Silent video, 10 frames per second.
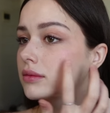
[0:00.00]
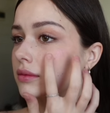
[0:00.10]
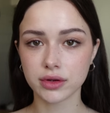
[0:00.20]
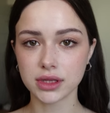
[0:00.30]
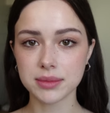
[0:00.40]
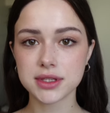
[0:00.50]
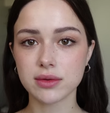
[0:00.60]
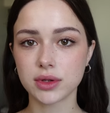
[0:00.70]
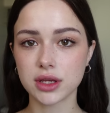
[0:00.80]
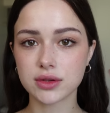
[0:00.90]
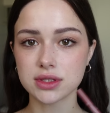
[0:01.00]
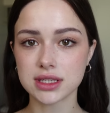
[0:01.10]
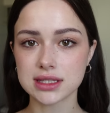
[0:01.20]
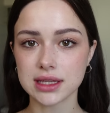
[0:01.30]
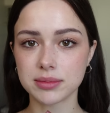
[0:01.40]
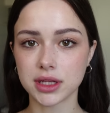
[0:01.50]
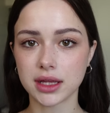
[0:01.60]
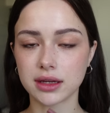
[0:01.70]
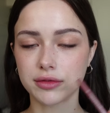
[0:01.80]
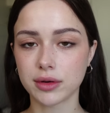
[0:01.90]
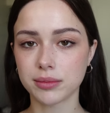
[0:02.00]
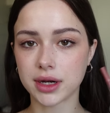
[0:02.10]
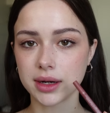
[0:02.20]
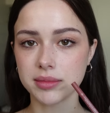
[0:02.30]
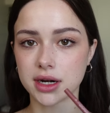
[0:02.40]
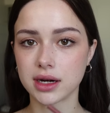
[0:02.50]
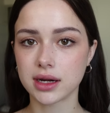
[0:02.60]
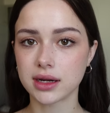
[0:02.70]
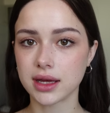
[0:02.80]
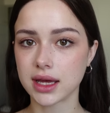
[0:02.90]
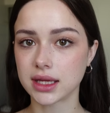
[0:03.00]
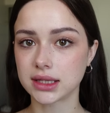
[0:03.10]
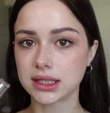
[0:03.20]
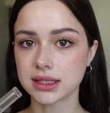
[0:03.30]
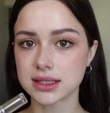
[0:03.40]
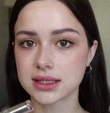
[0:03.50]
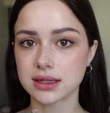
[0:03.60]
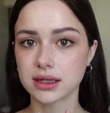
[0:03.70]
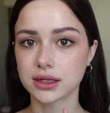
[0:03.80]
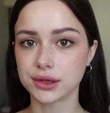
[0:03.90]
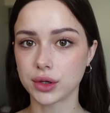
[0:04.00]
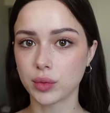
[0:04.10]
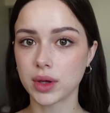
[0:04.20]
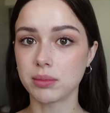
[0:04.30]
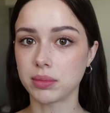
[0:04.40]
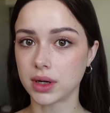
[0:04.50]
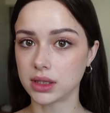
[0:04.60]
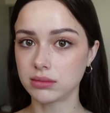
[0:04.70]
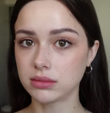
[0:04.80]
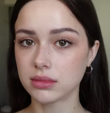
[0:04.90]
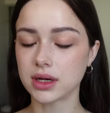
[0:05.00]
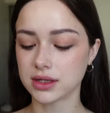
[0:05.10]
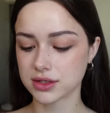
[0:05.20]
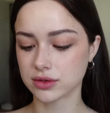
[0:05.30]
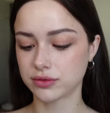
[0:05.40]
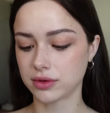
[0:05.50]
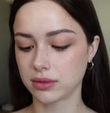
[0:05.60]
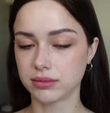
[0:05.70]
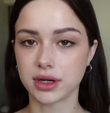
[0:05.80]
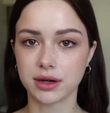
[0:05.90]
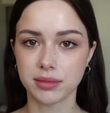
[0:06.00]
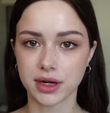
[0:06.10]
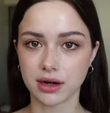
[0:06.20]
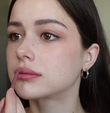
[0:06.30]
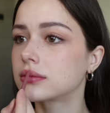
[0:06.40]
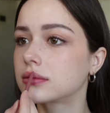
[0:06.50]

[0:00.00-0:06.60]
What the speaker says: For lips, I want to use this lip liner from Peripera and this glowy balm also from Peripera.